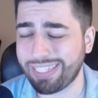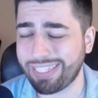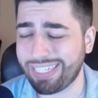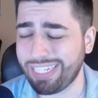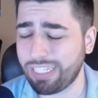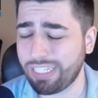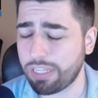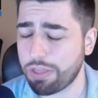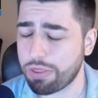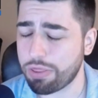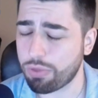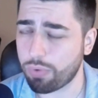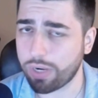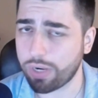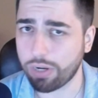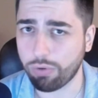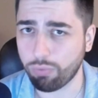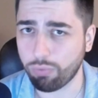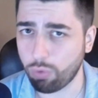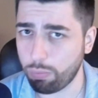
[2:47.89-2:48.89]
Season 3
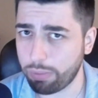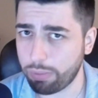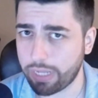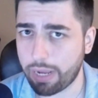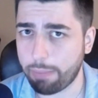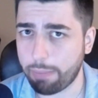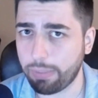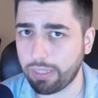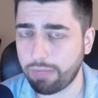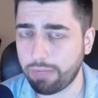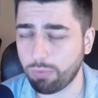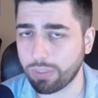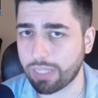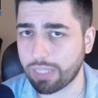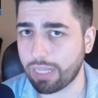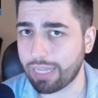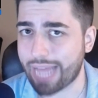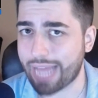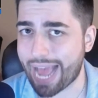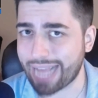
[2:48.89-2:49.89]
group play, I believe, was
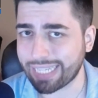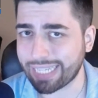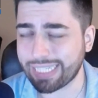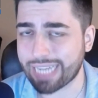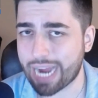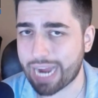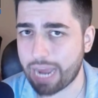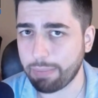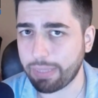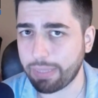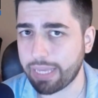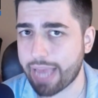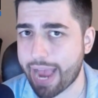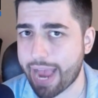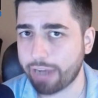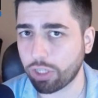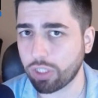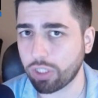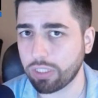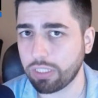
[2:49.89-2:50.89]
the last time he
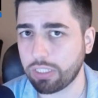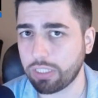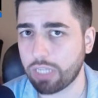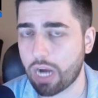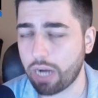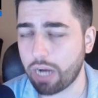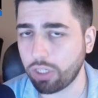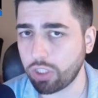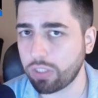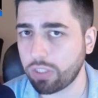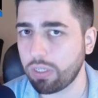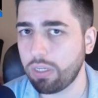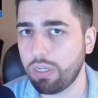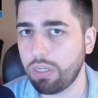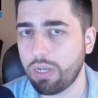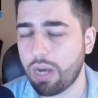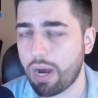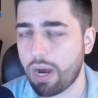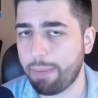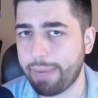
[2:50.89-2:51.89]
actually touched
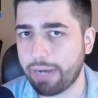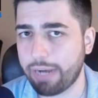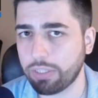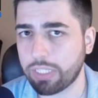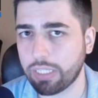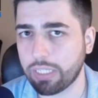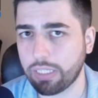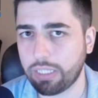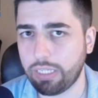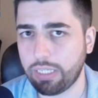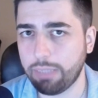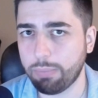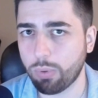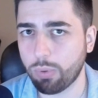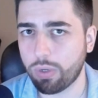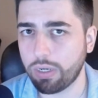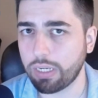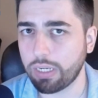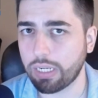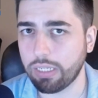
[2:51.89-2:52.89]
a mouse and
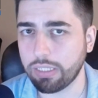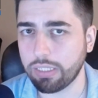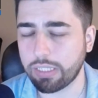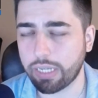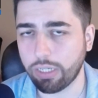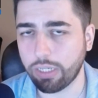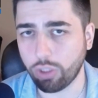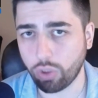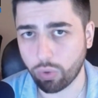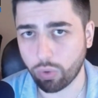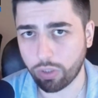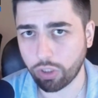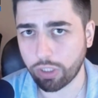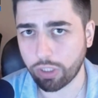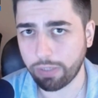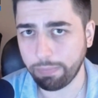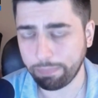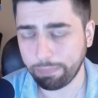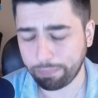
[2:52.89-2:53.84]
keyboard inside Georgia.